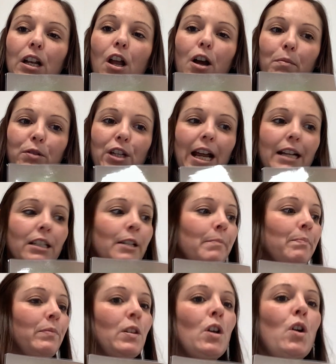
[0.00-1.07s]
object,
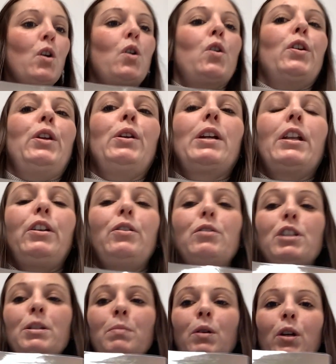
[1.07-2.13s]
or you can use
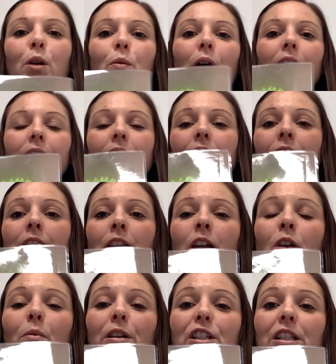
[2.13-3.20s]
smaller ones,
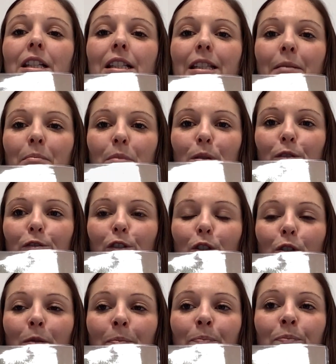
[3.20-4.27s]
which is a symbol
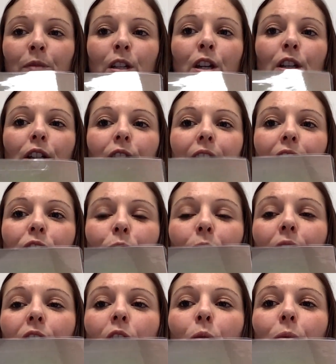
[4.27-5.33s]
form. You need to
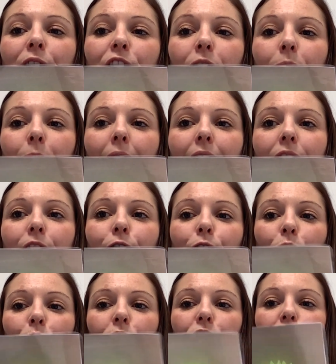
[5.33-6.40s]
work on which is best
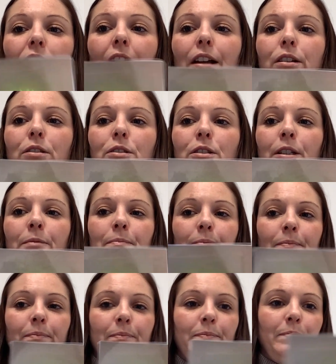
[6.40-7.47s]
for the child.
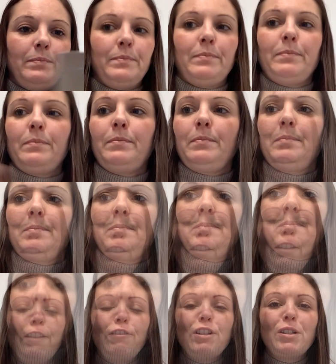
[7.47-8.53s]

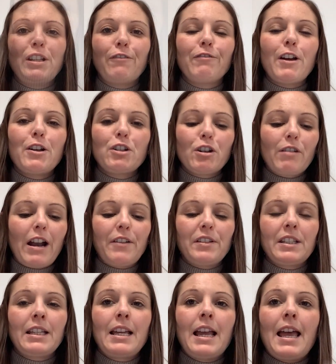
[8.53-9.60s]
If using
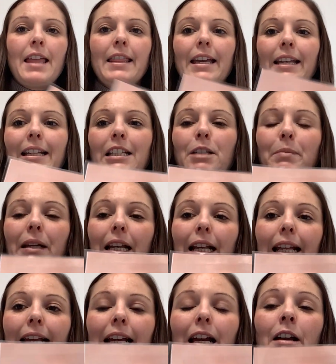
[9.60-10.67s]
photographs, they need to be
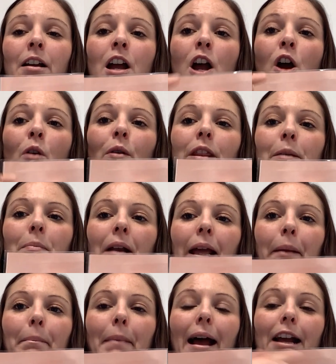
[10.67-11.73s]
clear with a
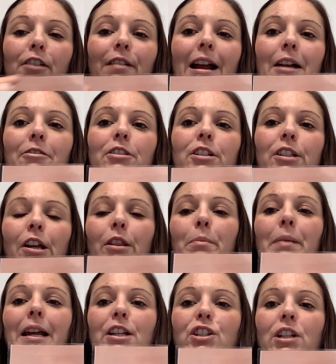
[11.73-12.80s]
plain background so the
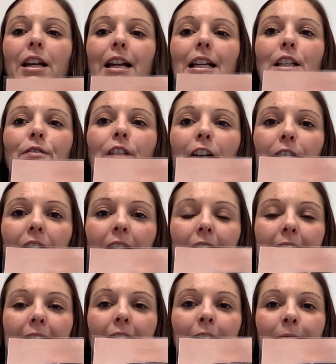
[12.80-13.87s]
picture is very
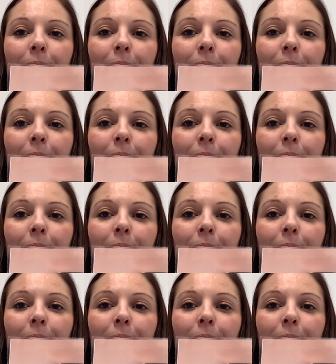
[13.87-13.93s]
clear.